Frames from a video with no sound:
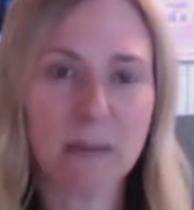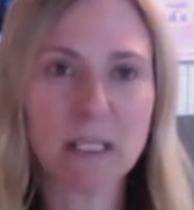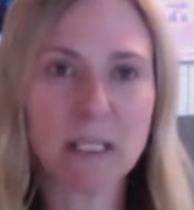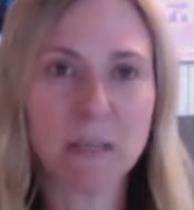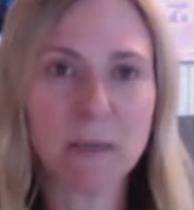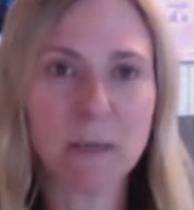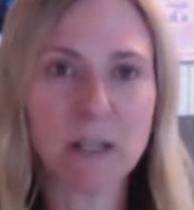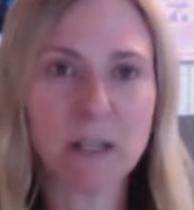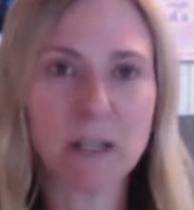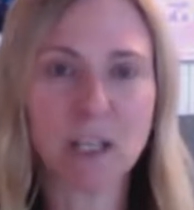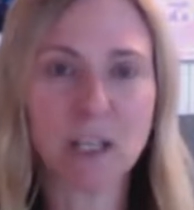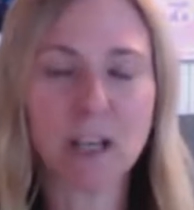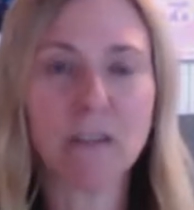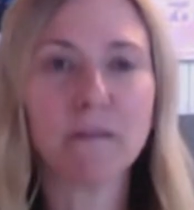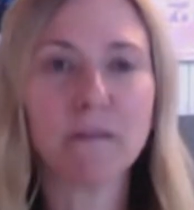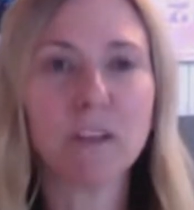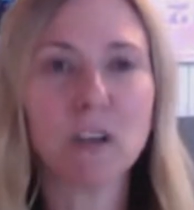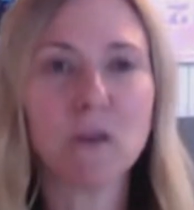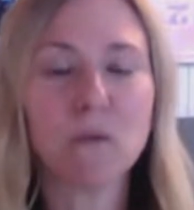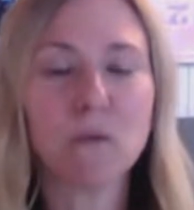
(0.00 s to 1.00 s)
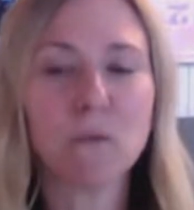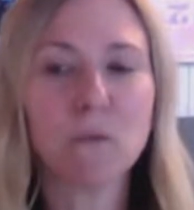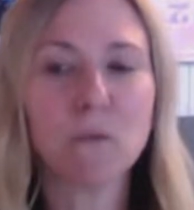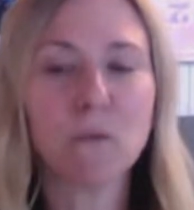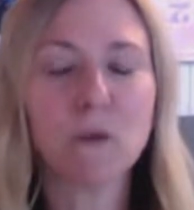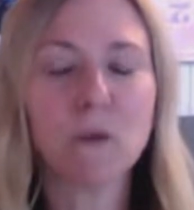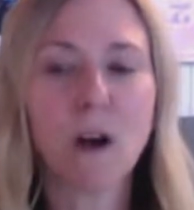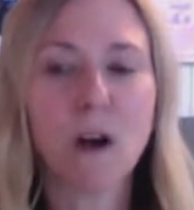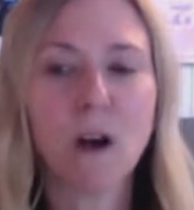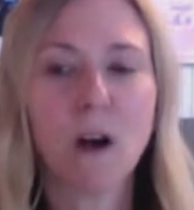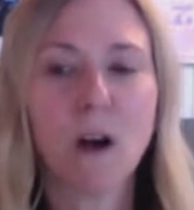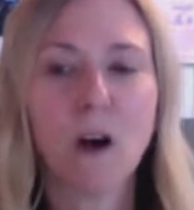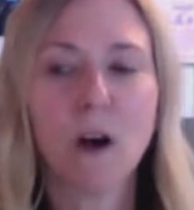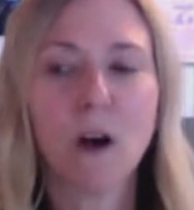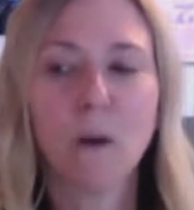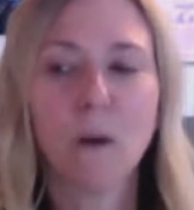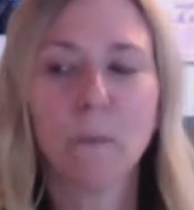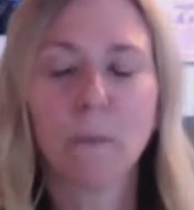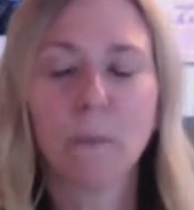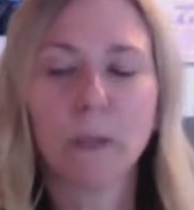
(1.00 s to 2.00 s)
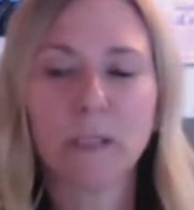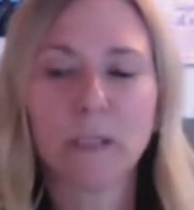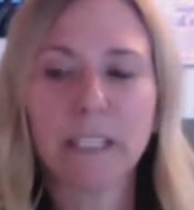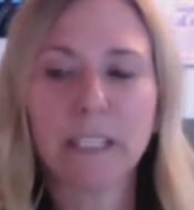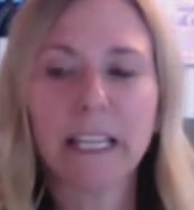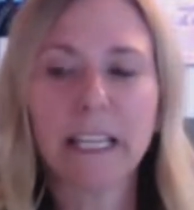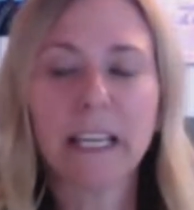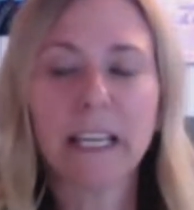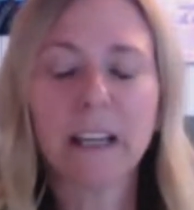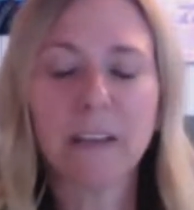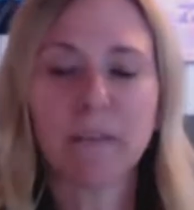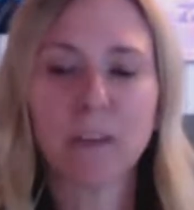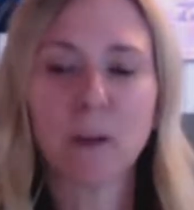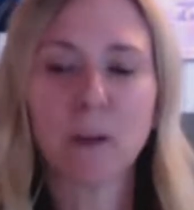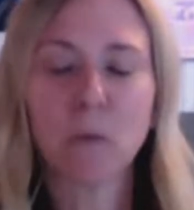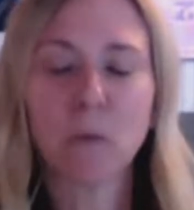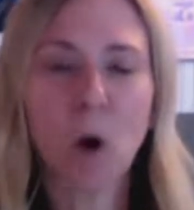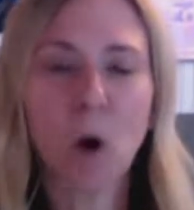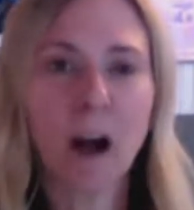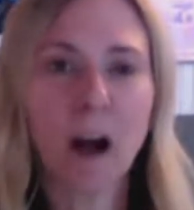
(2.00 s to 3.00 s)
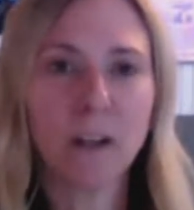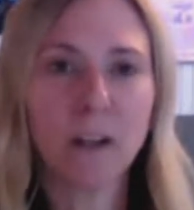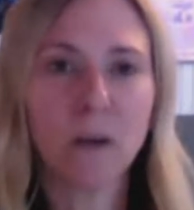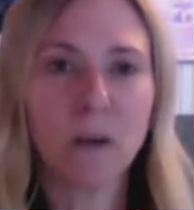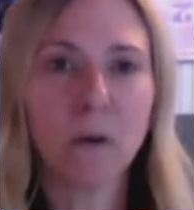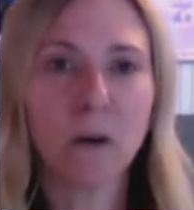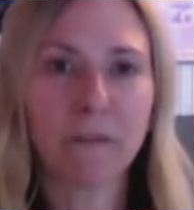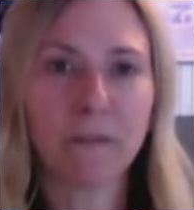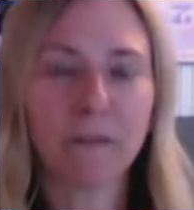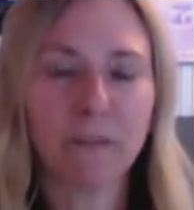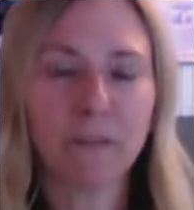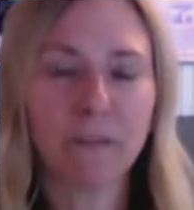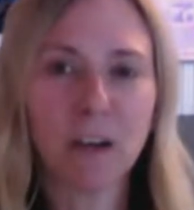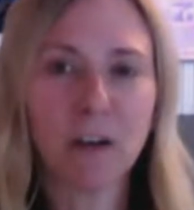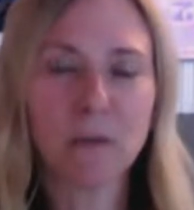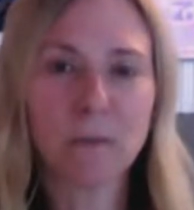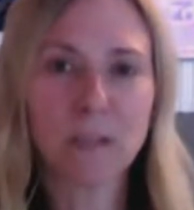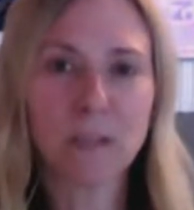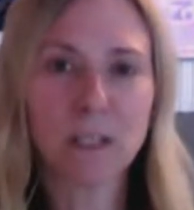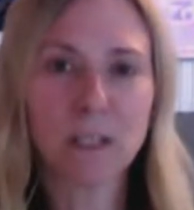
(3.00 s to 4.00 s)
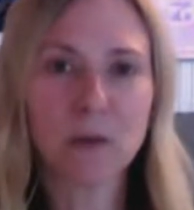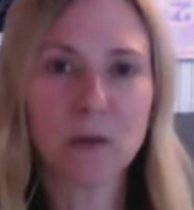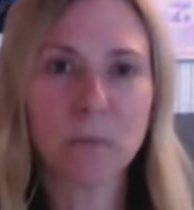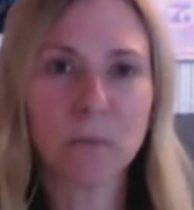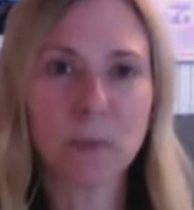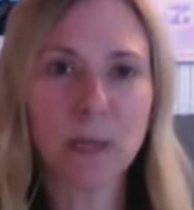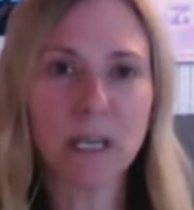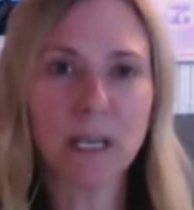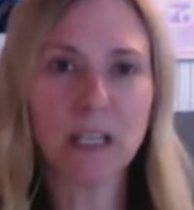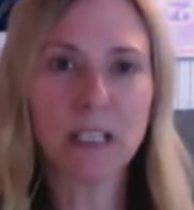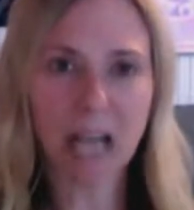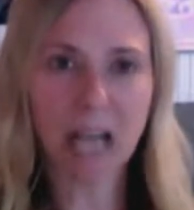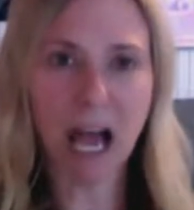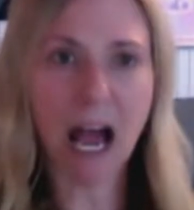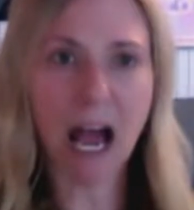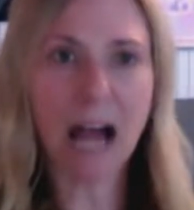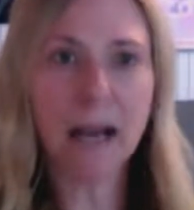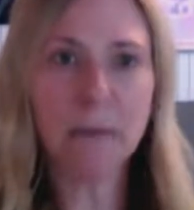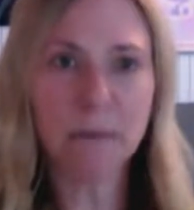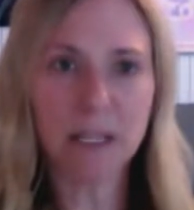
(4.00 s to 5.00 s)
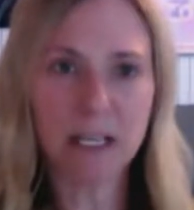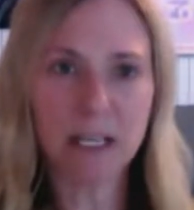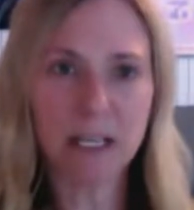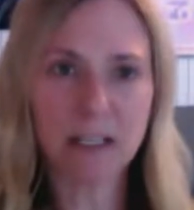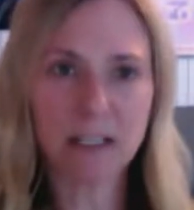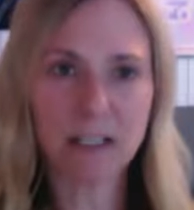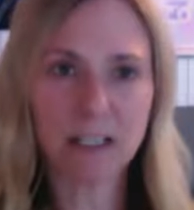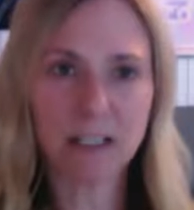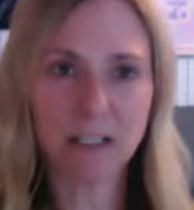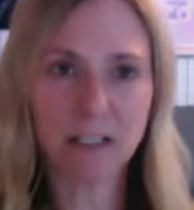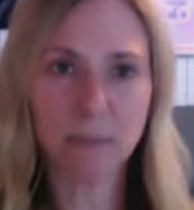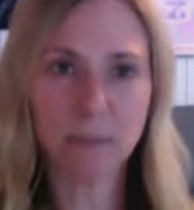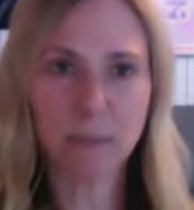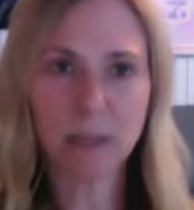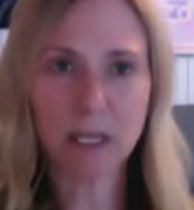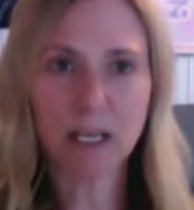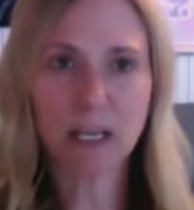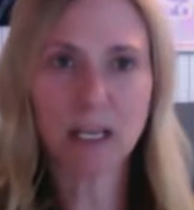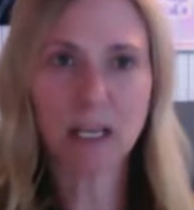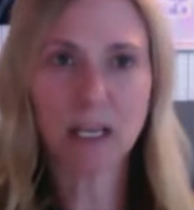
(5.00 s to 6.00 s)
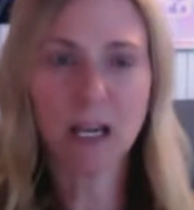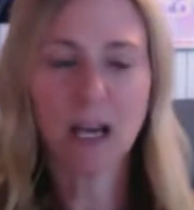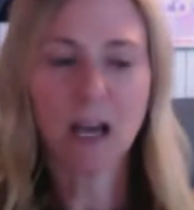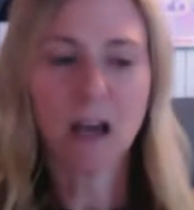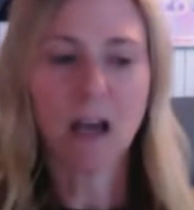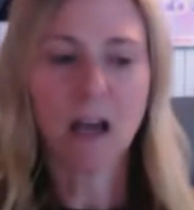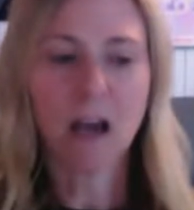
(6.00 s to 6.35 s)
especially if you believe and want your film to be timeless and to be